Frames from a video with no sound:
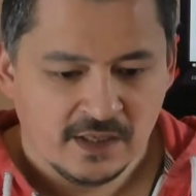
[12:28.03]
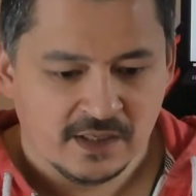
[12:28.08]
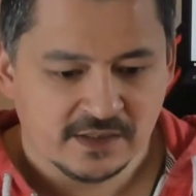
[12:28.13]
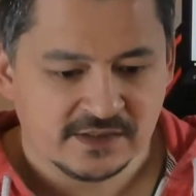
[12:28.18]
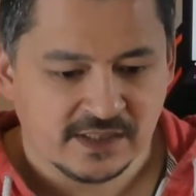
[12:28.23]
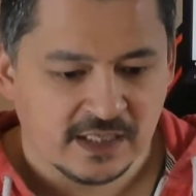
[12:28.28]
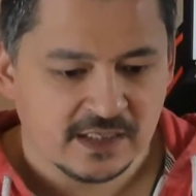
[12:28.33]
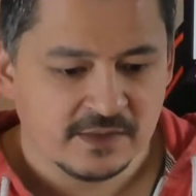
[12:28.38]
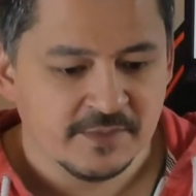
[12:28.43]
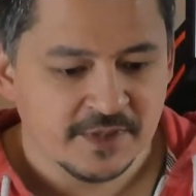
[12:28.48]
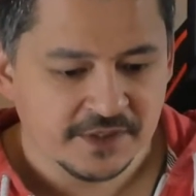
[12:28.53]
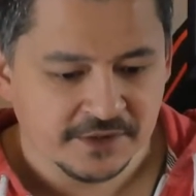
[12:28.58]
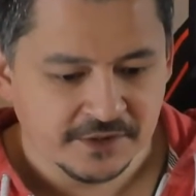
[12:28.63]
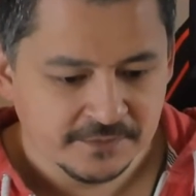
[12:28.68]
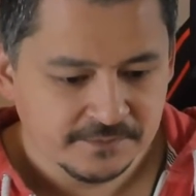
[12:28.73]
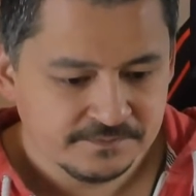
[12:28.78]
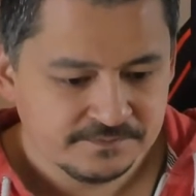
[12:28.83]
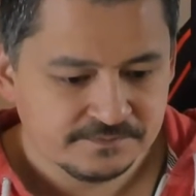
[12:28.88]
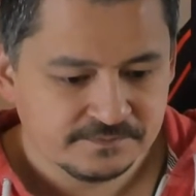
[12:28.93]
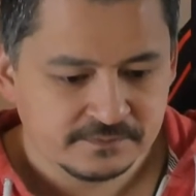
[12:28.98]

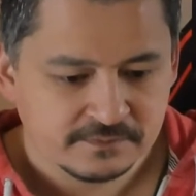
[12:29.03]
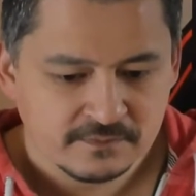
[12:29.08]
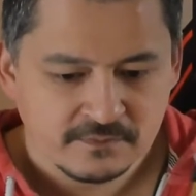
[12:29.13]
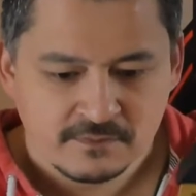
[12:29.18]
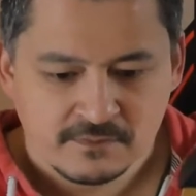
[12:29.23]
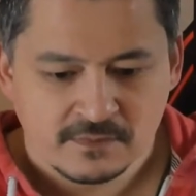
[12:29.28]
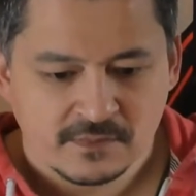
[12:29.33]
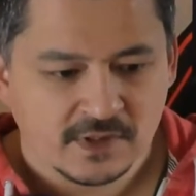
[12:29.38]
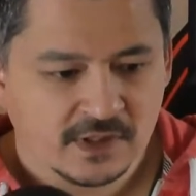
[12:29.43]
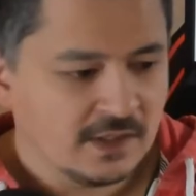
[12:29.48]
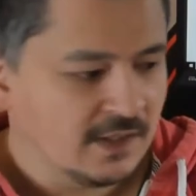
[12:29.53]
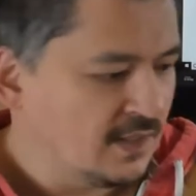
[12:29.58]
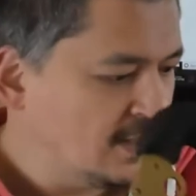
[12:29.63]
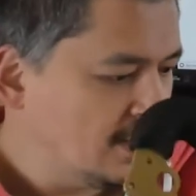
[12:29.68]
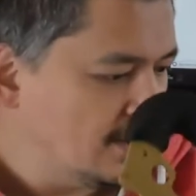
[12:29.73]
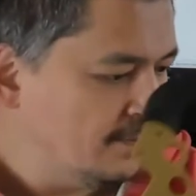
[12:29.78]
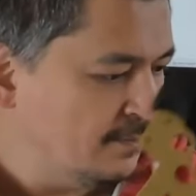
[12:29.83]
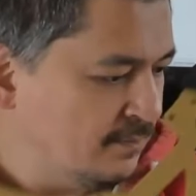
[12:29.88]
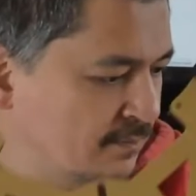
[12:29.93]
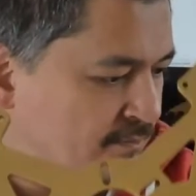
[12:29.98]
aluminium.
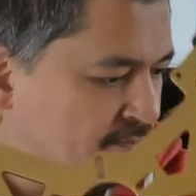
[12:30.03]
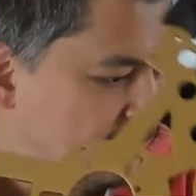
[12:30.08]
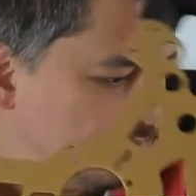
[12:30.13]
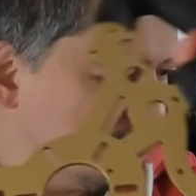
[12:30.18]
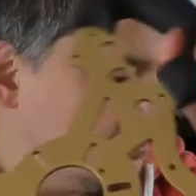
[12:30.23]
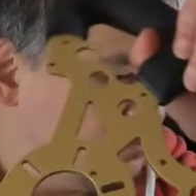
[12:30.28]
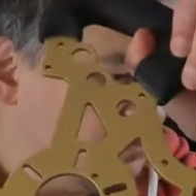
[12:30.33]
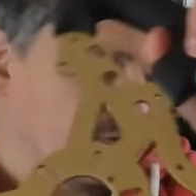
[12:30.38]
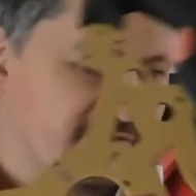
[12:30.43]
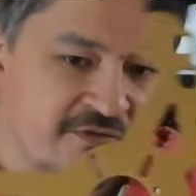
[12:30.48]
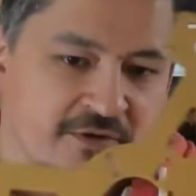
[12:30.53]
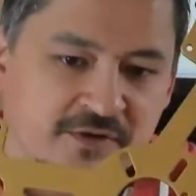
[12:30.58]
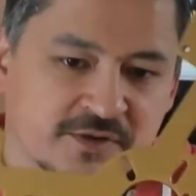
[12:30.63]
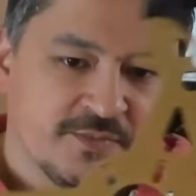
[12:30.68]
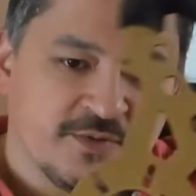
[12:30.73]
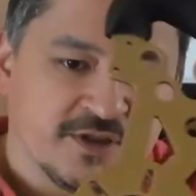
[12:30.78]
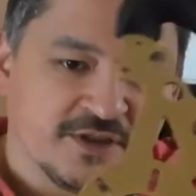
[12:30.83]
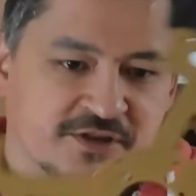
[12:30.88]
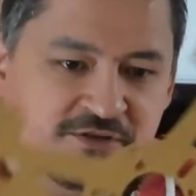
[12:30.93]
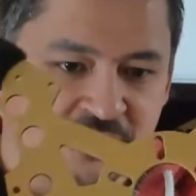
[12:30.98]
It feels
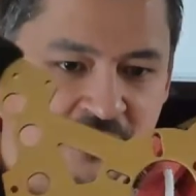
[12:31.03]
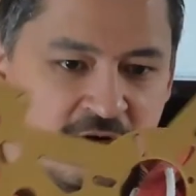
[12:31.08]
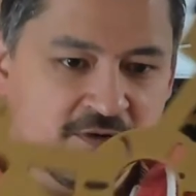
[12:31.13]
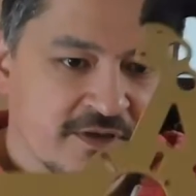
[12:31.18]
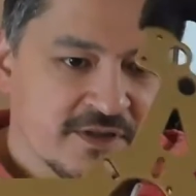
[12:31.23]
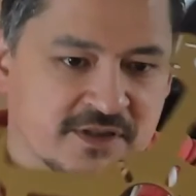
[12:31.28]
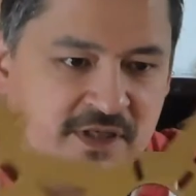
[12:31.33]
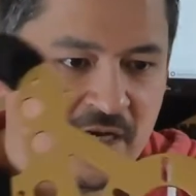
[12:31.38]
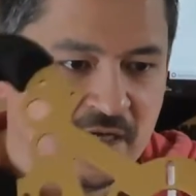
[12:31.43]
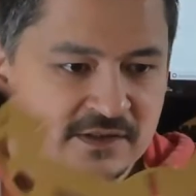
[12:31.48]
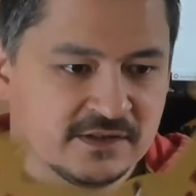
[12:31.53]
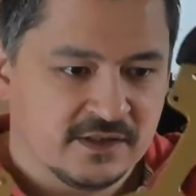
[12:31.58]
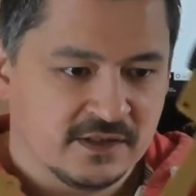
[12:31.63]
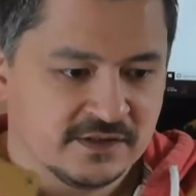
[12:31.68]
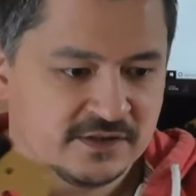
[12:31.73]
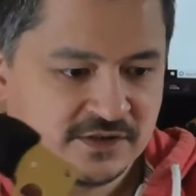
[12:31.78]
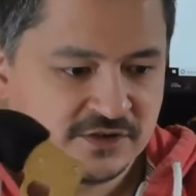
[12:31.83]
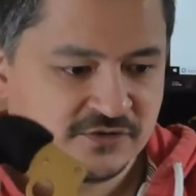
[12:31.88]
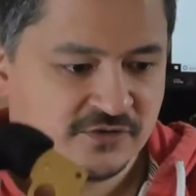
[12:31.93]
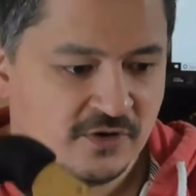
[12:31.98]
pretty strong. Yeah, it's nice
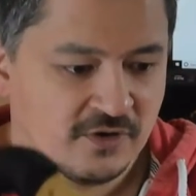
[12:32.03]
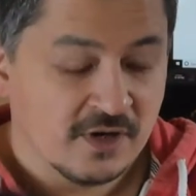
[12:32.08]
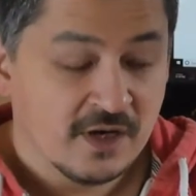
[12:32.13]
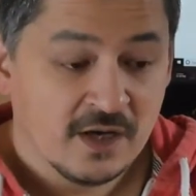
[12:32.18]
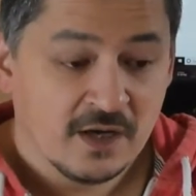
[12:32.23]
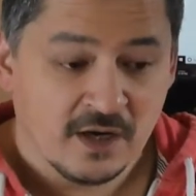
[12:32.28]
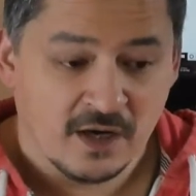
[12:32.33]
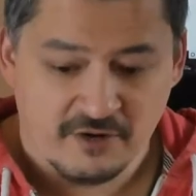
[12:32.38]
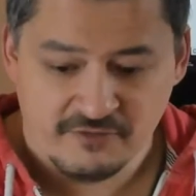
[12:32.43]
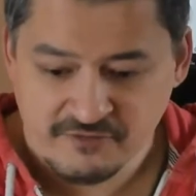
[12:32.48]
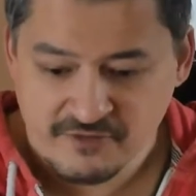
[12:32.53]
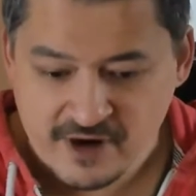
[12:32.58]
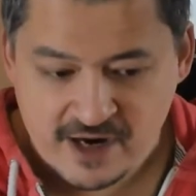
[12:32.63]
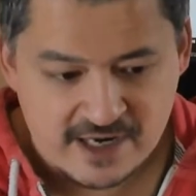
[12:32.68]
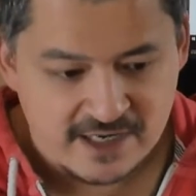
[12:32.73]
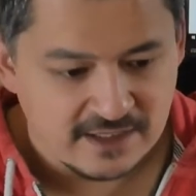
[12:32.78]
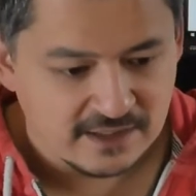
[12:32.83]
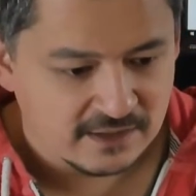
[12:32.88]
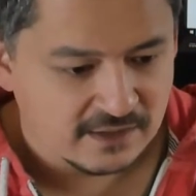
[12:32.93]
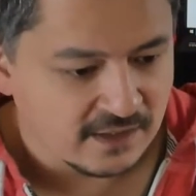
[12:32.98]
and strong. I
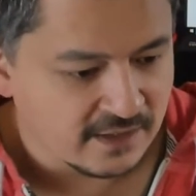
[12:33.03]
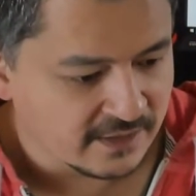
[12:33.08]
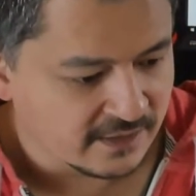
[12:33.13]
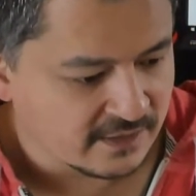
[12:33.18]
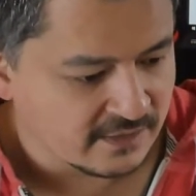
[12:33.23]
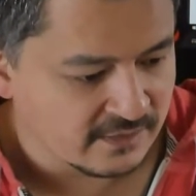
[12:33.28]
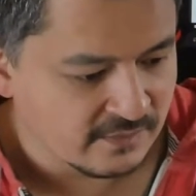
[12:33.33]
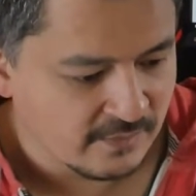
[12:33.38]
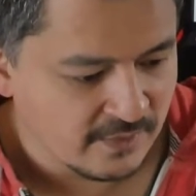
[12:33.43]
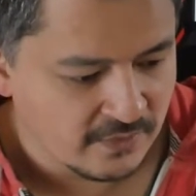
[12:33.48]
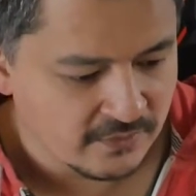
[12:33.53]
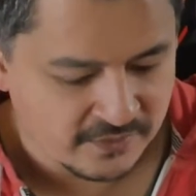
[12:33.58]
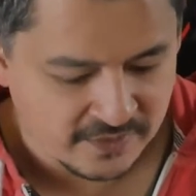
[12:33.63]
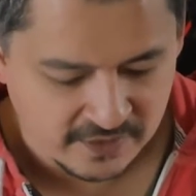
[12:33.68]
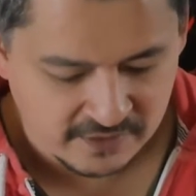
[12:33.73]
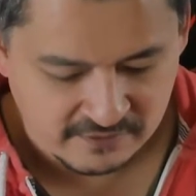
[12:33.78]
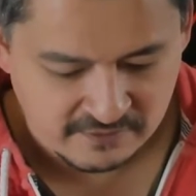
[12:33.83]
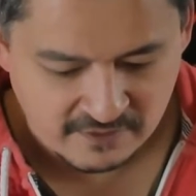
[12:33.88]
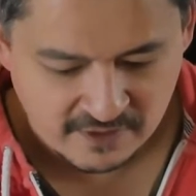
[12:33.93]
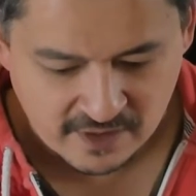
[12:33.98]
really like the
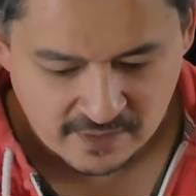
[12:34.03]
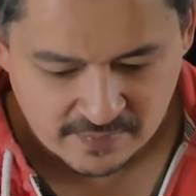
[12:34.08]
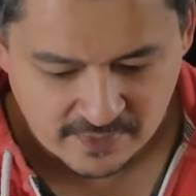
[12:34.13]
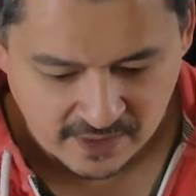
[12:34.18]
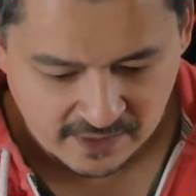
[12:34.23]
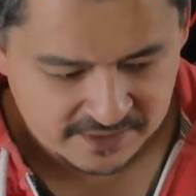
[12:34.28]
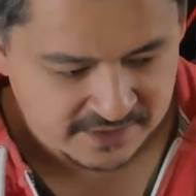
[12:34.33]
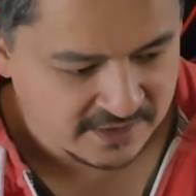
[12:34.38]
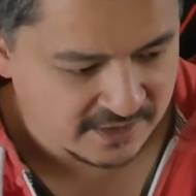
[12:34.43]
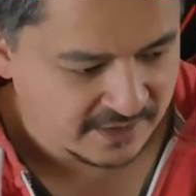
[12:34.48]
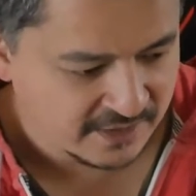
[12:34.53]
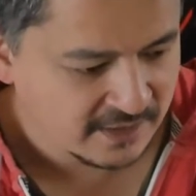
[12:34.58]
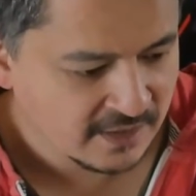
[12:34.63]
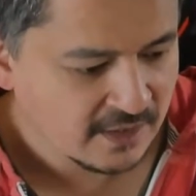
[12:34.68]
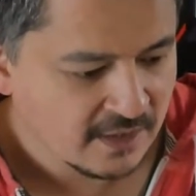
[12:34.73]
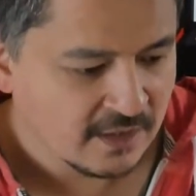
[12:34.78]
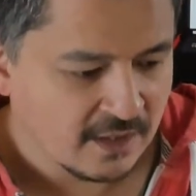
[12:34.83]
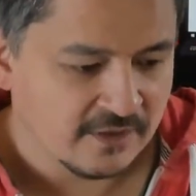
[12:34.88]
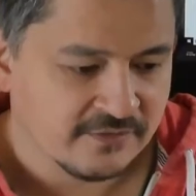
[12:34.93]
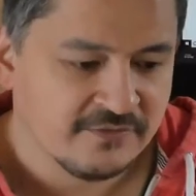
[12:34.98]
moulded grip actually.
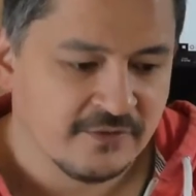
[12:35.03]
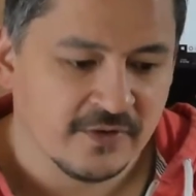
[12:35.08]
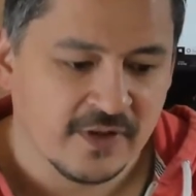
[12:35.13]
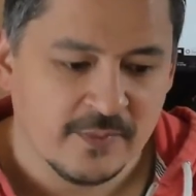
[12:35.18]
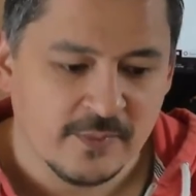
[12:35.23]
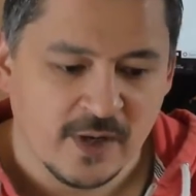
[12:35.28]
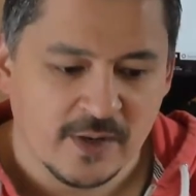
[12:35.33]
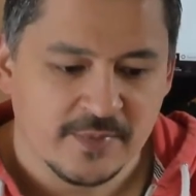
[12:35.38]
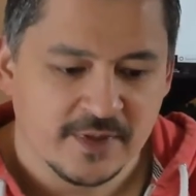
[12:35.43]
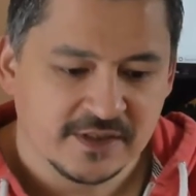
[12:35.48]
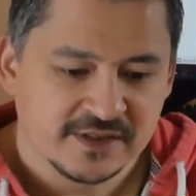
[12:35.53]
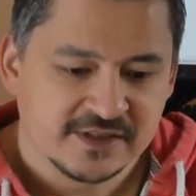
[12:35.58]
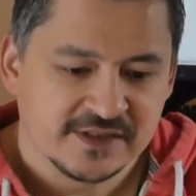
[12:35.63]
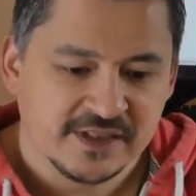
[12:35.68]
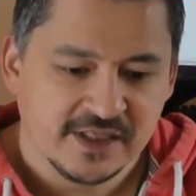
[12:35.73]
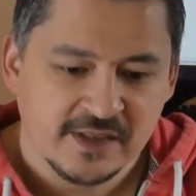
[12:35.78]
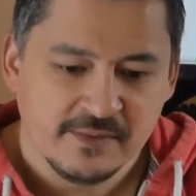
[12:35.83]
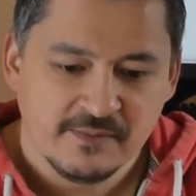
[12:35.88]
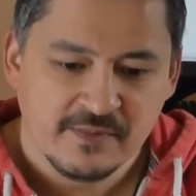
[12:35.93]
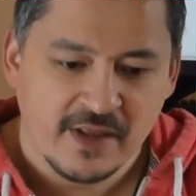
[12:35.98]
I thought there might be a
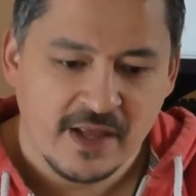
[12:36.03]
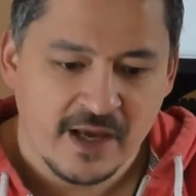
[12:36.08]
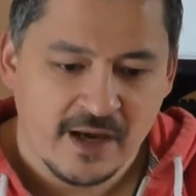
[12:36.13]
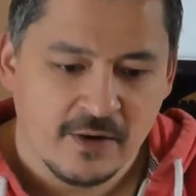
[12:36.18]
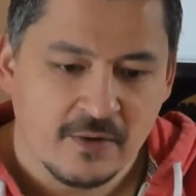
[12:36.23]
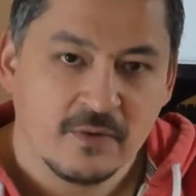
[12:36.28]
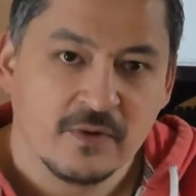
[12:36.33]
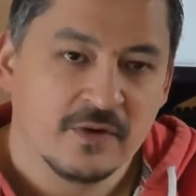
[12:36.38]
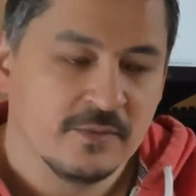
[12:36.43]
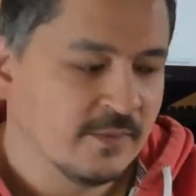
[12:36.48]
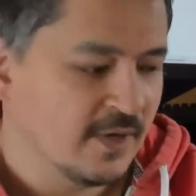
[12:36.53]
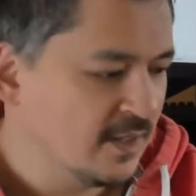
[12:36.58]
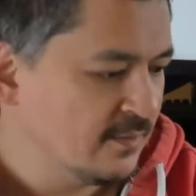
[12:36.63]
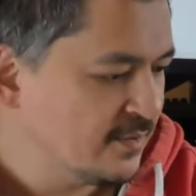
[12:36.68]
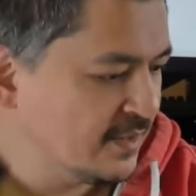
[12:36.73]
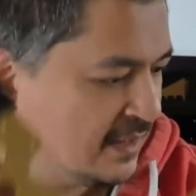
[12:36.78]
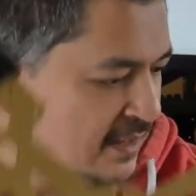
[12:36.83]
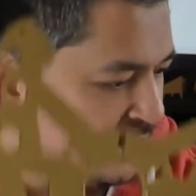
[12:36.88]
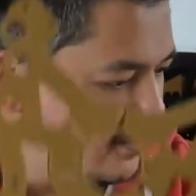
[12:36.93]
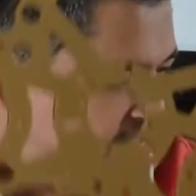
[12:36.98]
seam there, or it might
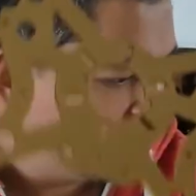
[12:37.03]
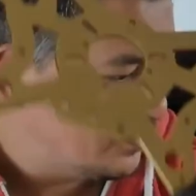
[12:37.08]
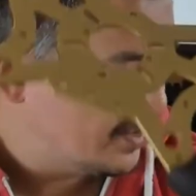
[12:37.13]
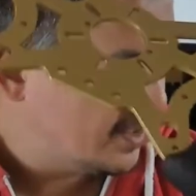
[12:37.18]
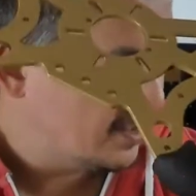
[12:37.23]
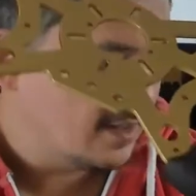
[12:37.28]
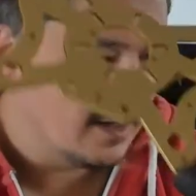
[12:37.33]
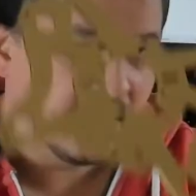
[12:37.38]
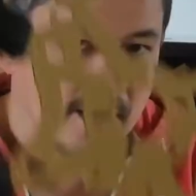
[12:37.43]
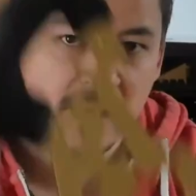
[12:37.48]
be a little bit